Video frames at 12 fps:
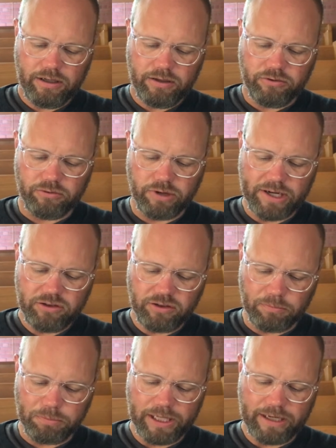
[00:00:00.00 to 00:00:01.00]
Drench
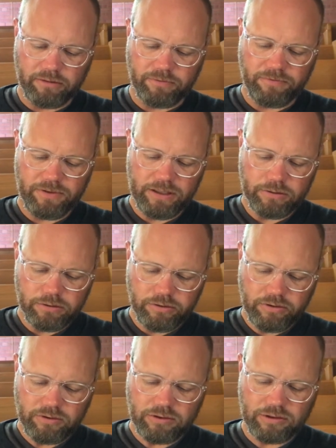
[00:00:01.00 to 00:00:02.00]
the plowed
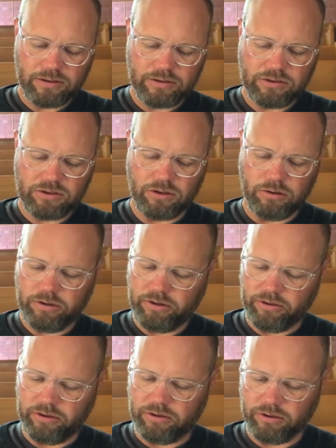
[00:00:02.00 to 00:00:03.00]
fields, soak
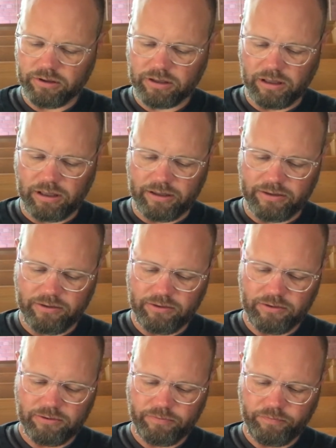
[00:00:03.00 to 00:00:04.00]
the dirt
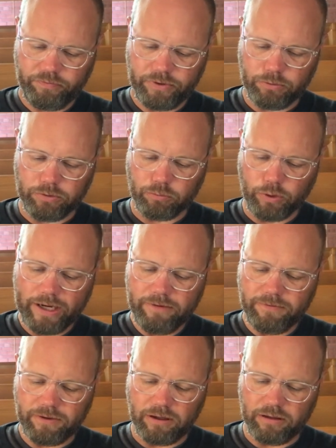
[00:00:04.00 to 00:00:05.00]
clods with
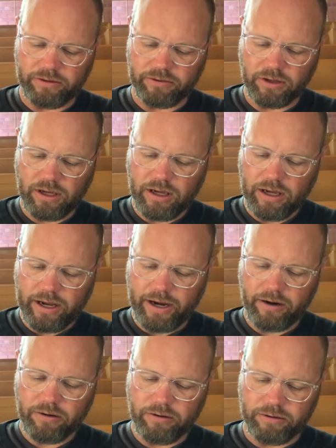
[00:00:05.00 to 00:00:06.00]
rainfall as
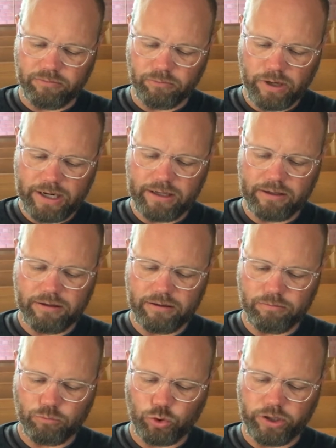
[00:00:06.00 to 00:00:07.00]
harrow and rake
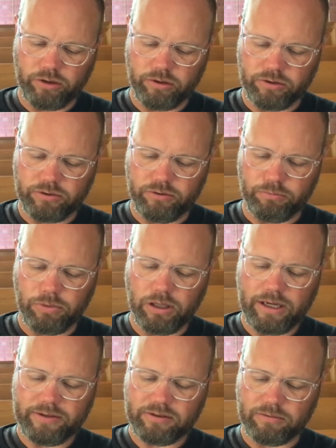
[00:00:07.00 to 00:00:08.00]
bring her to
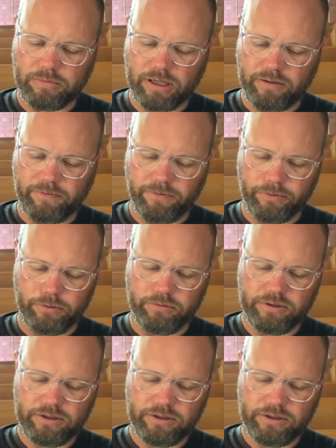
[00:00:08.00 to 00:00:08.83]
blossom and fruit.